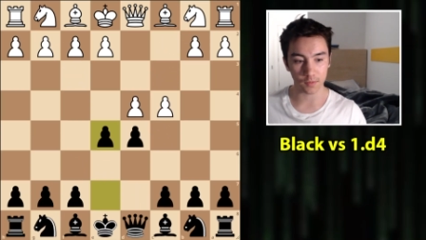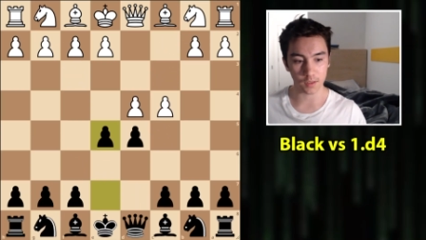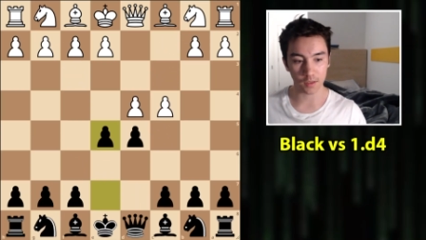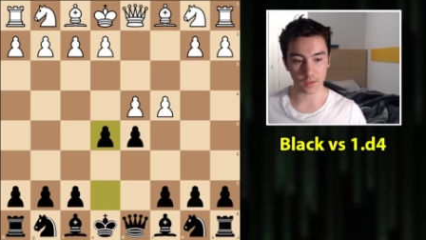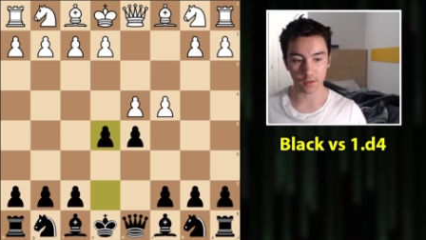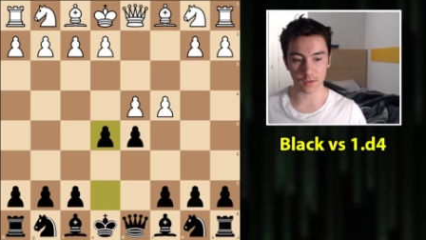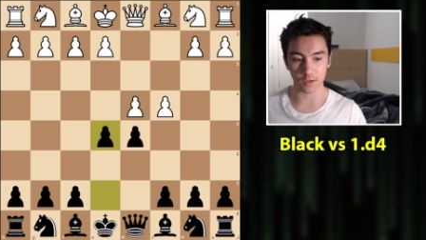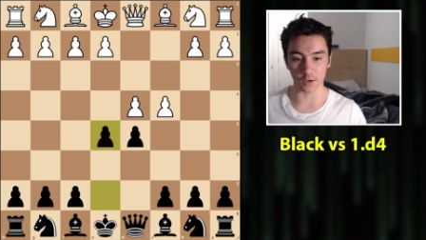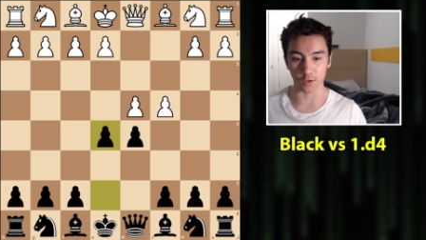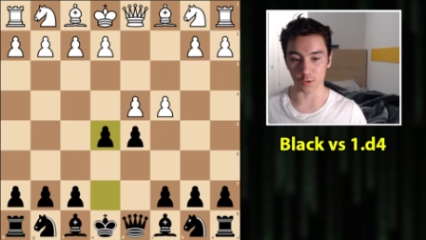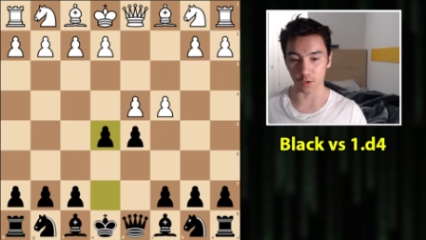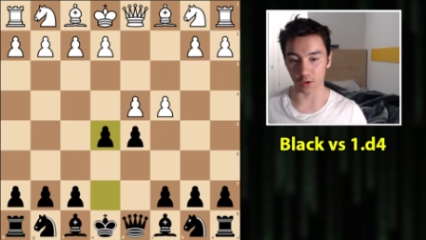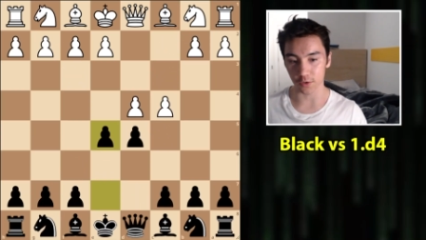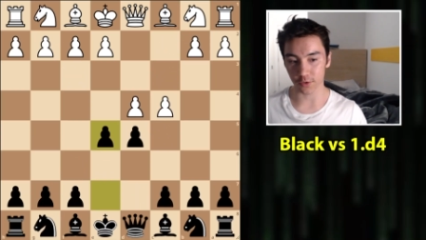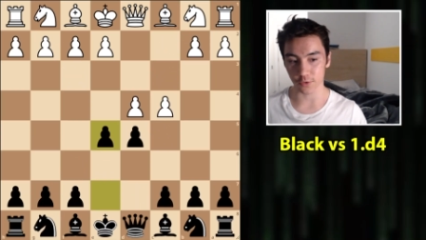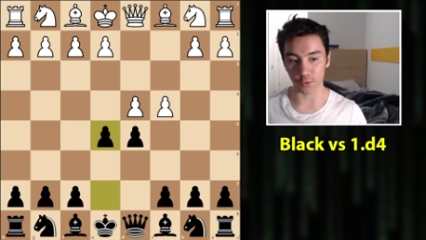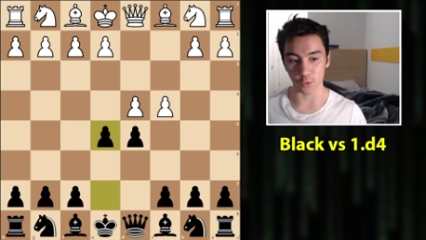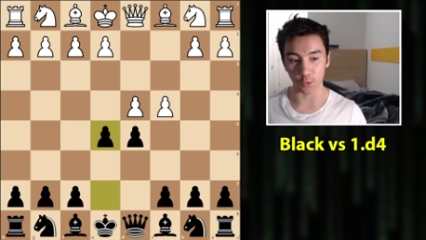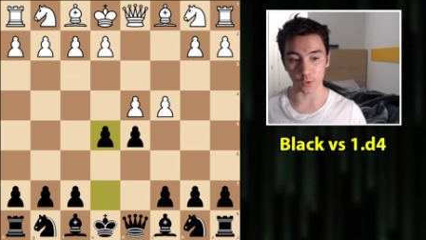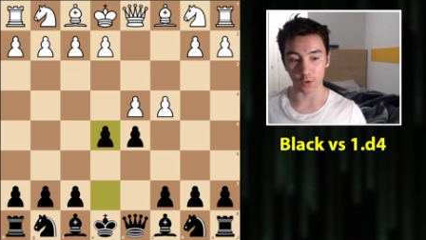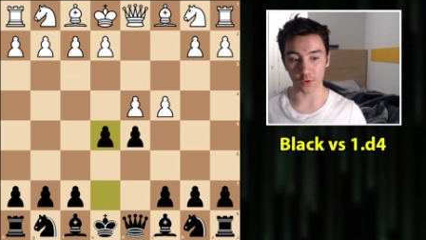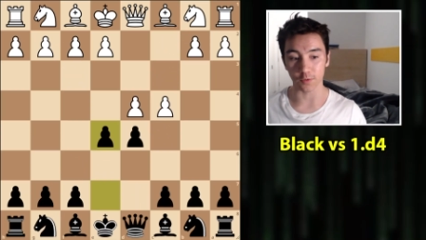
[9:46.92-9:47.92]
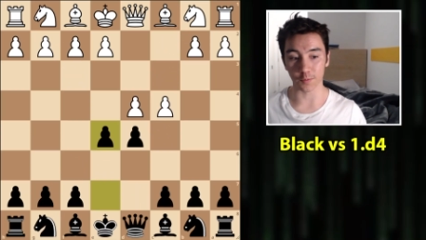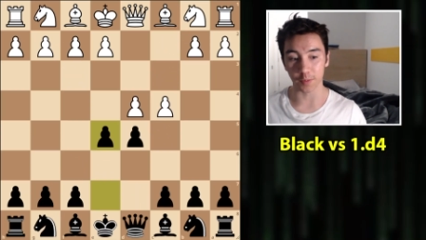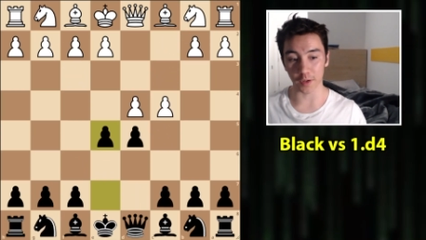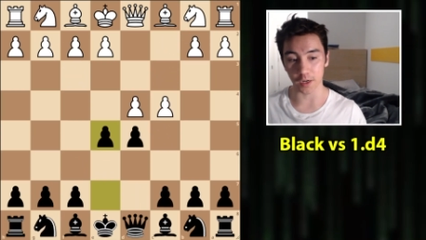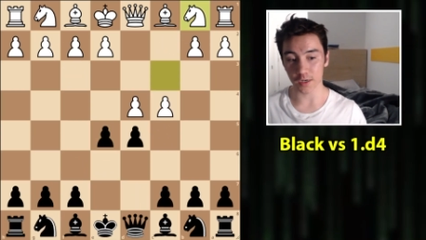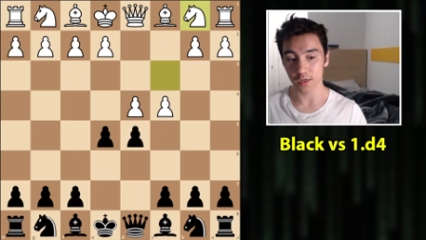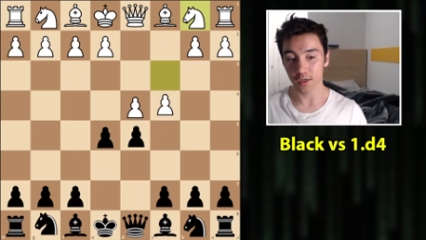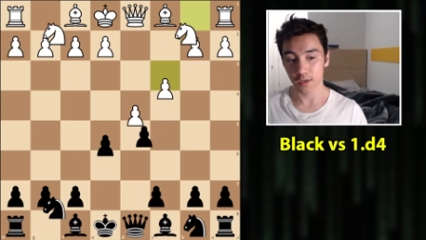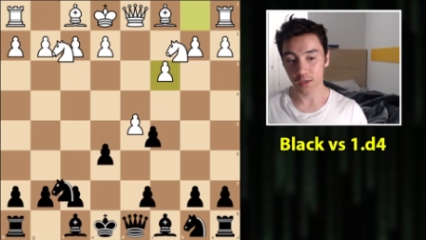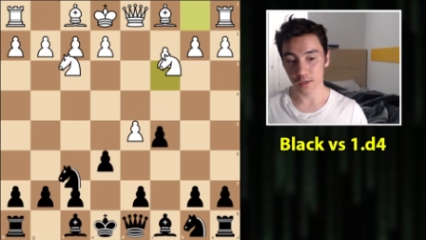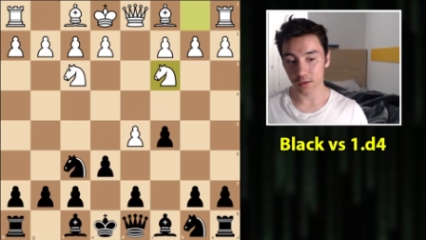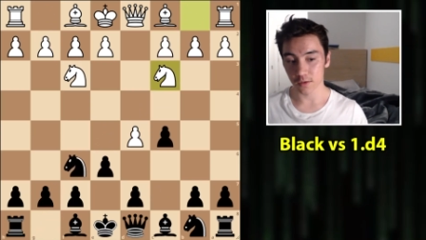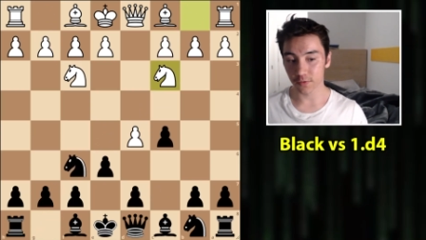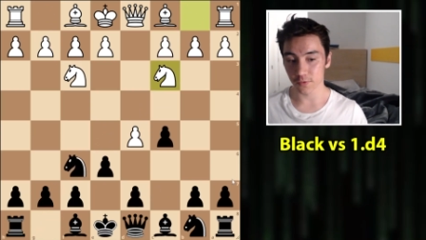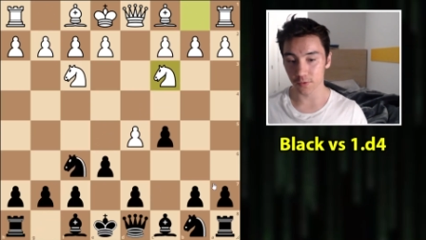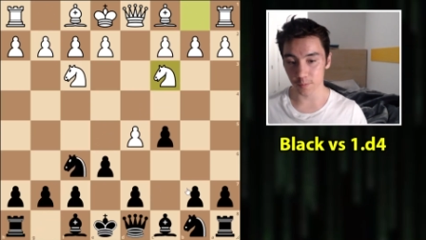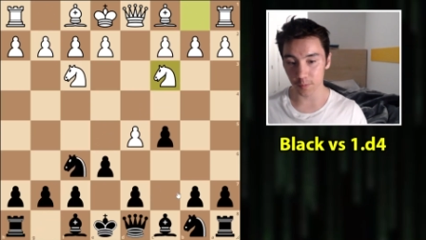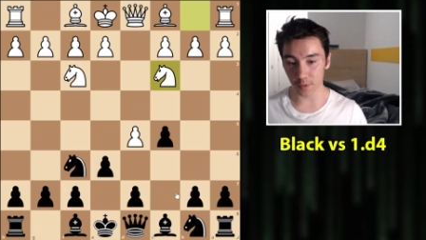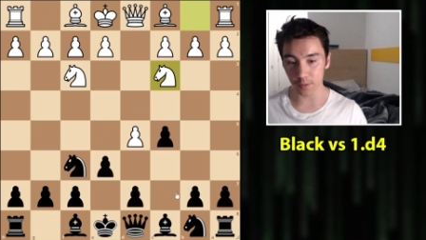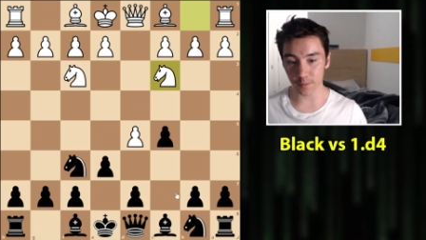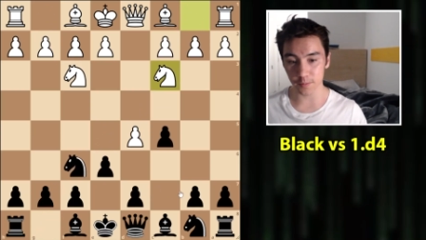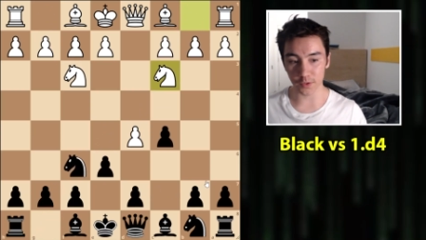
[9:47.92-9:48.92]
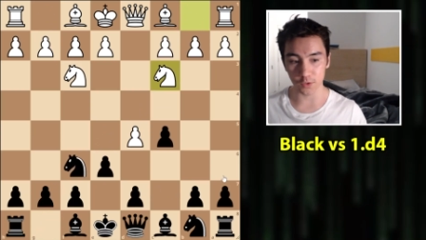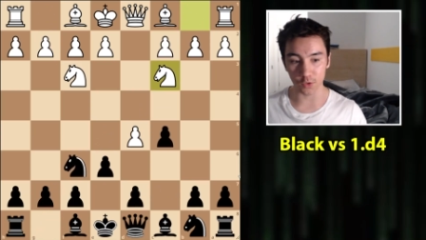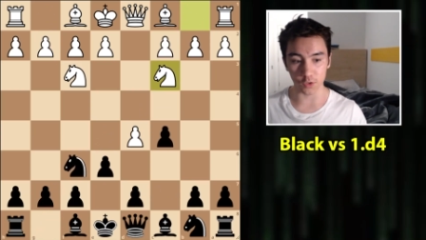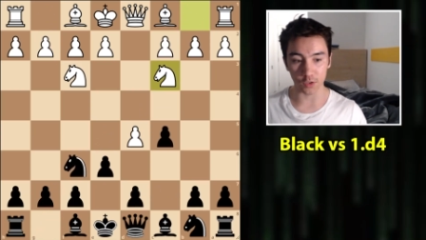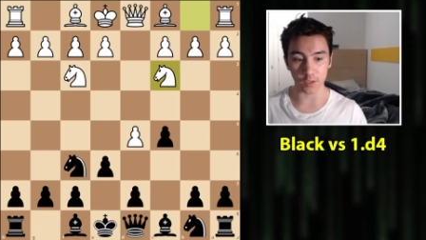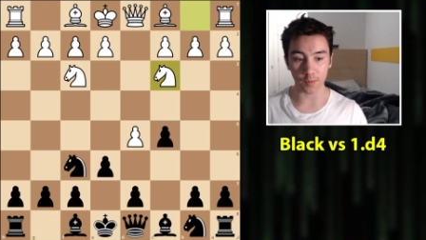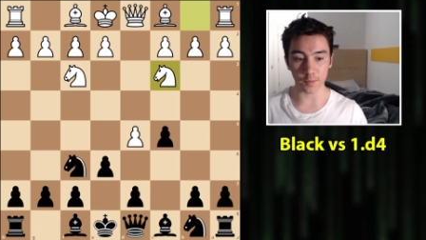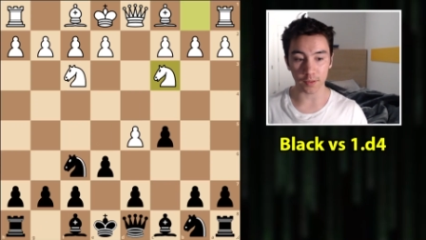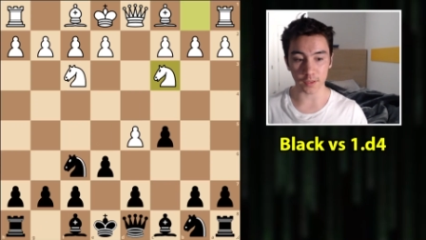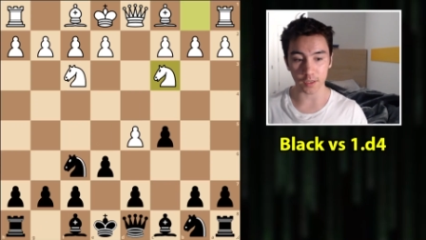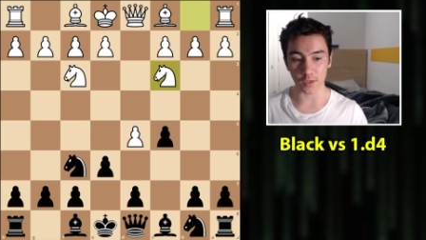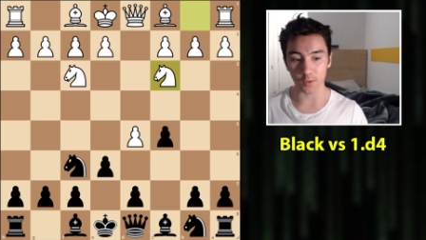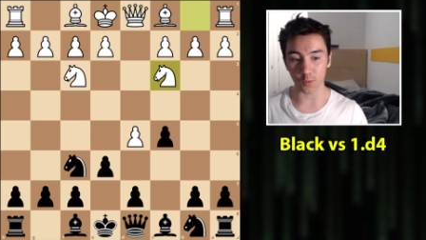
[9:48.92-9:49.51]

they're a lost cause, but for the modern Benoni player,